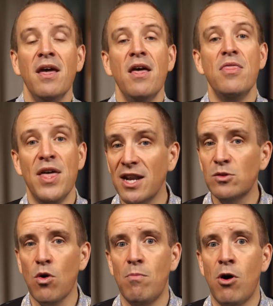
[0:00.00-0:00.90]
That is
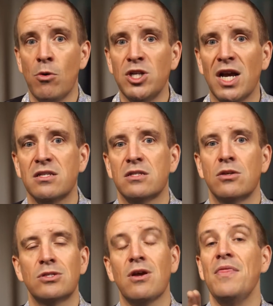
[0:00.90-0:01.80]
what mob justice
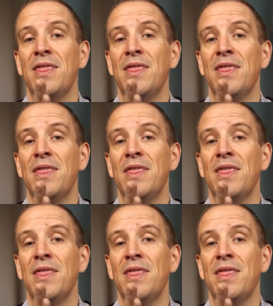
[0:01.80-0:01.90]
looks like.